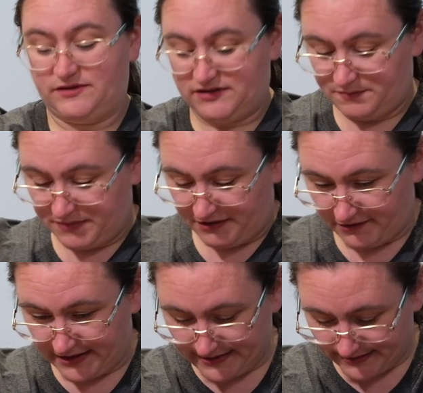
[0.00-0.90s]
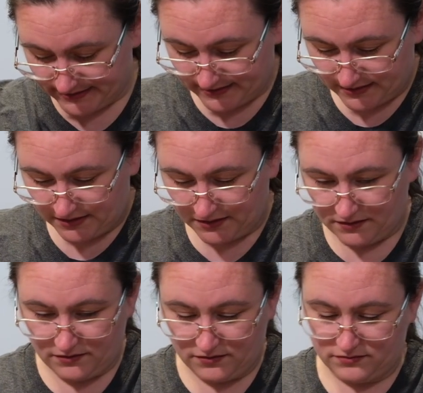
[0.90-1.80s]
Spirit.
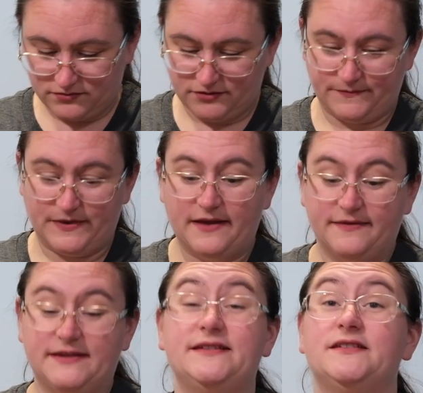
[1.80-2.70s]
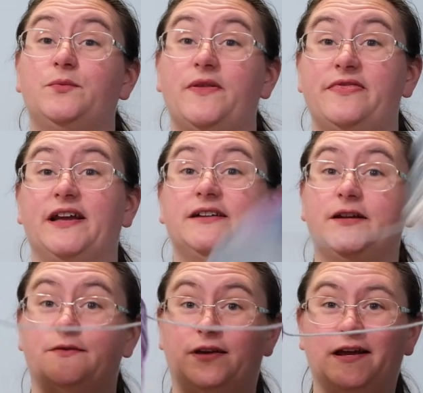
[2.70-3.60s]
Oh, God. This is the one thing I
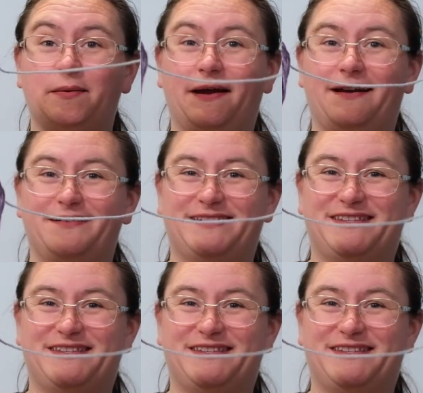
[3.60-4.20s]
don't like about